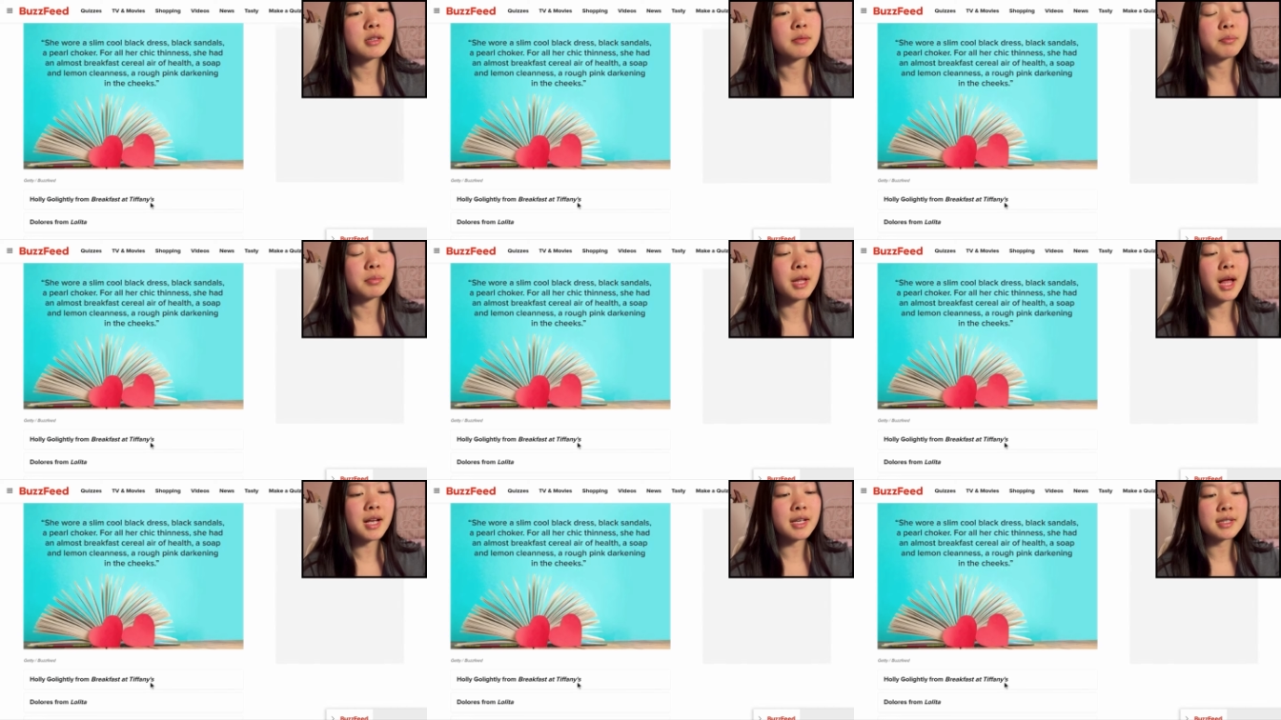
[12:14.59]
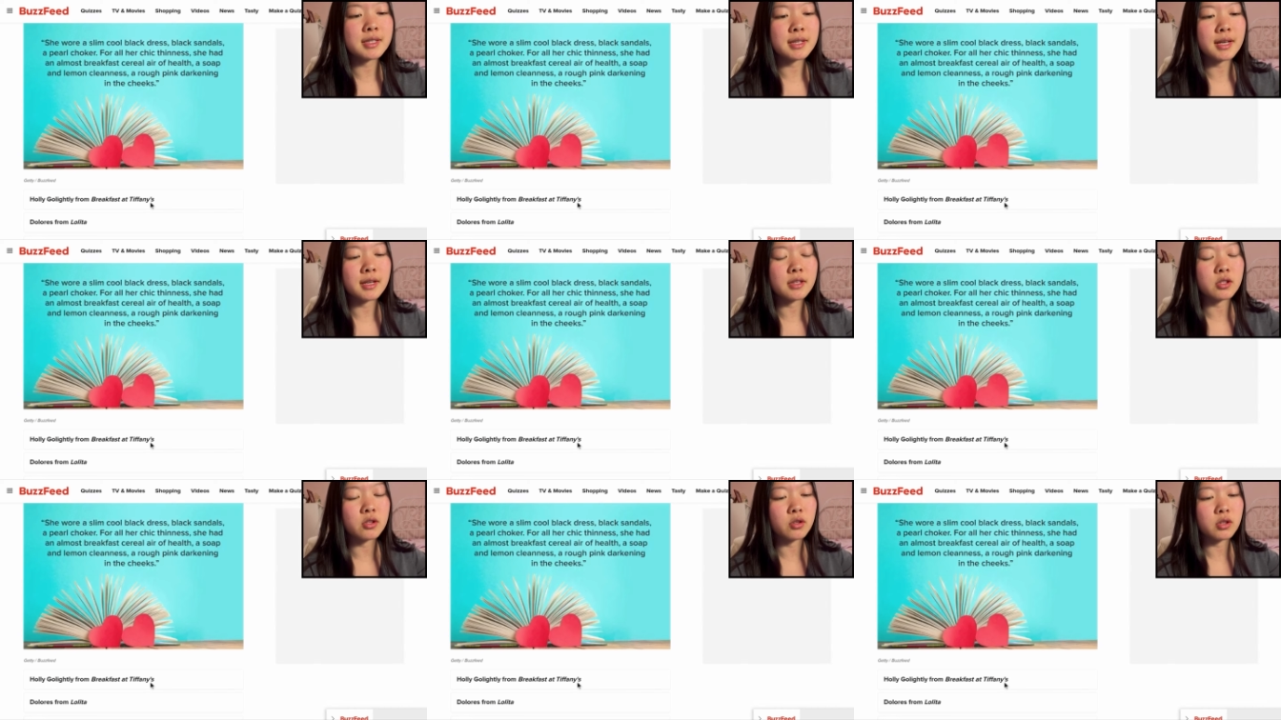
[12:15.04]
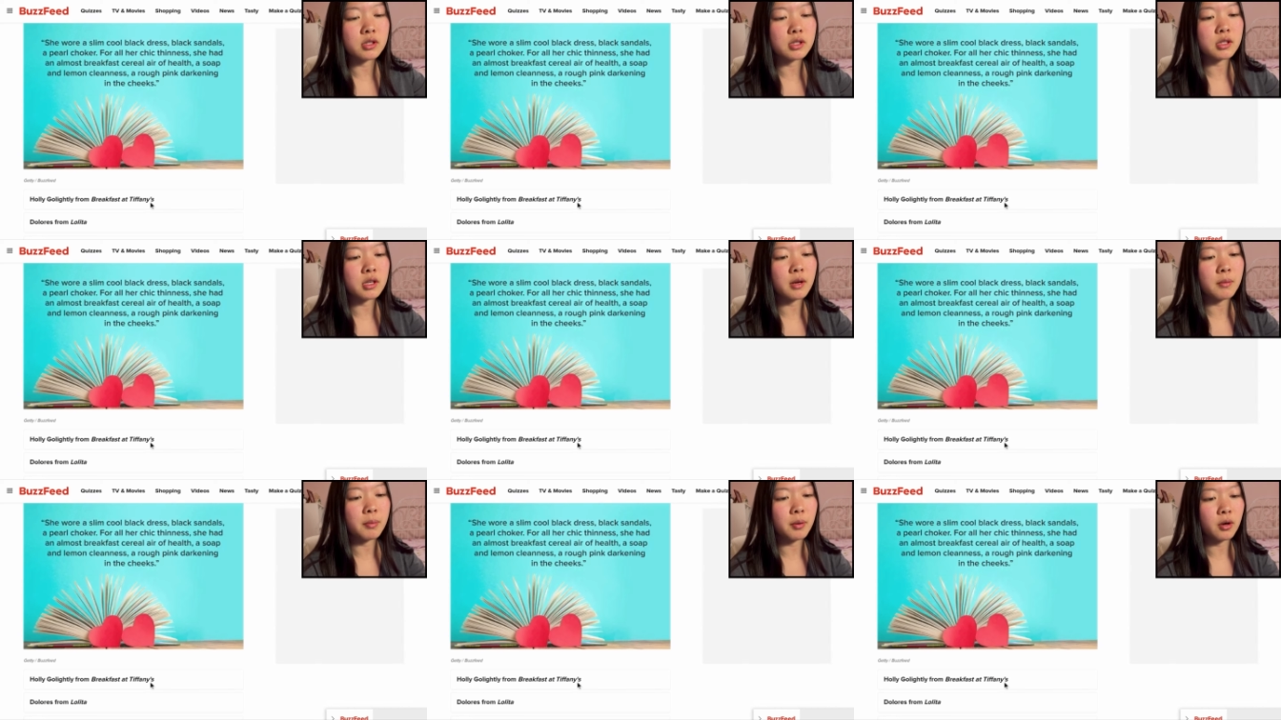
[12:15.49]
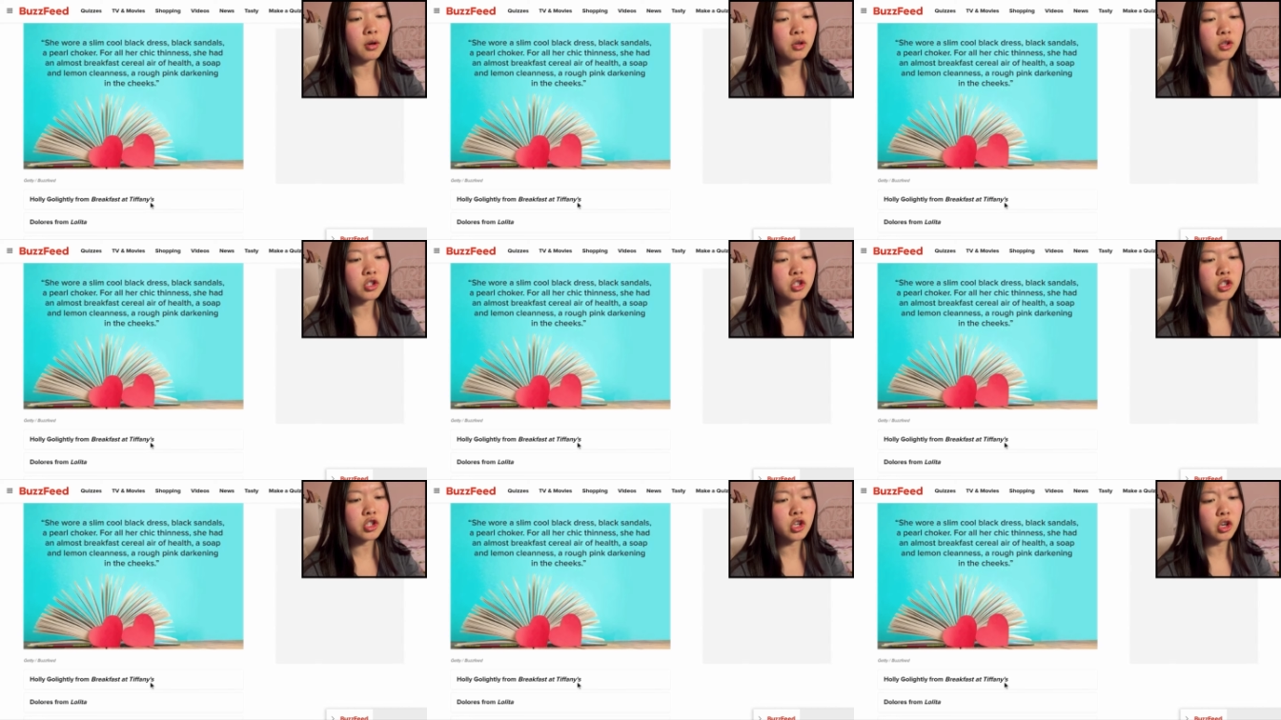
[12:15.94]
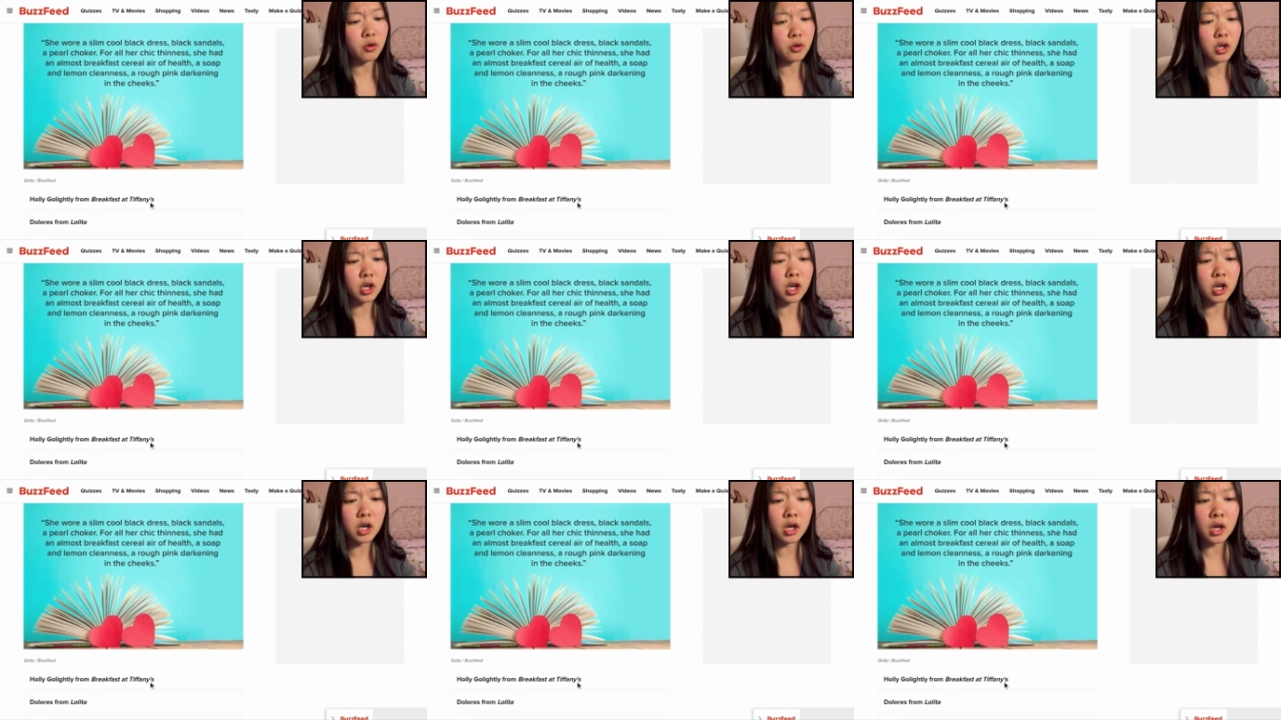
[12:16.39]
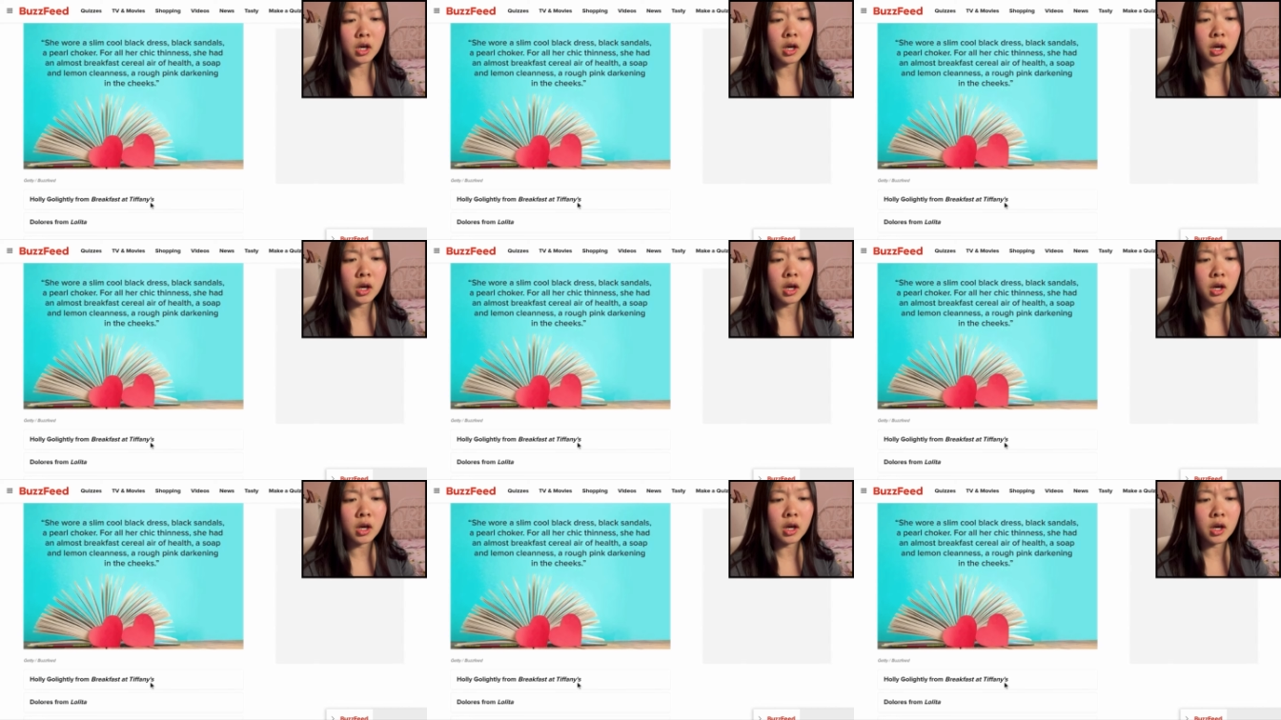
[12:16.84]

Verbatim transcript: black sandals, pearl choker.